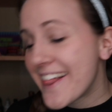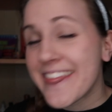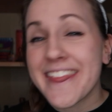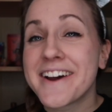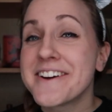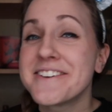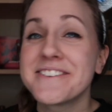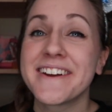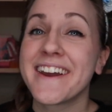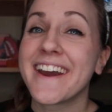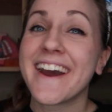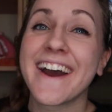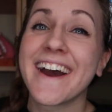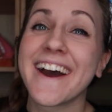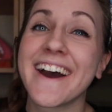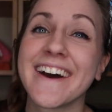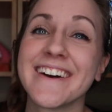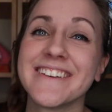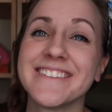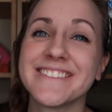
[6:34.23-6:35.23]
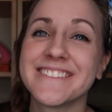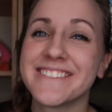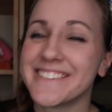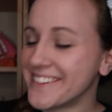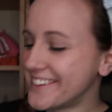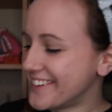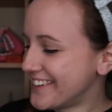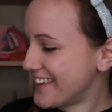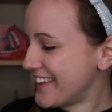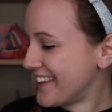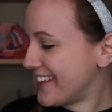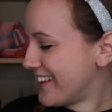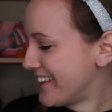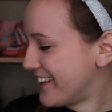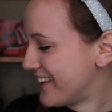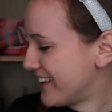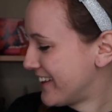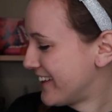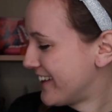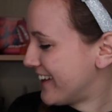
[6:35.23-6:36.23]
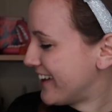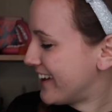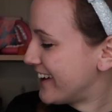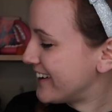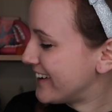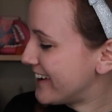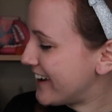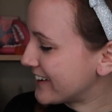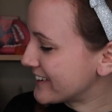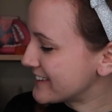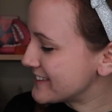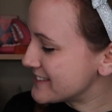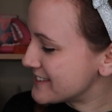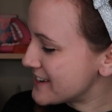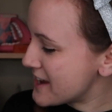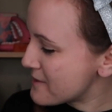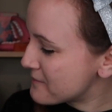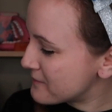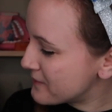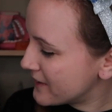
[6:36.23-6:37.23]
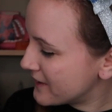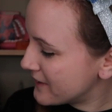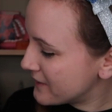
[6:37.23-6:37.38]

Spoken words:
that we have. Next up,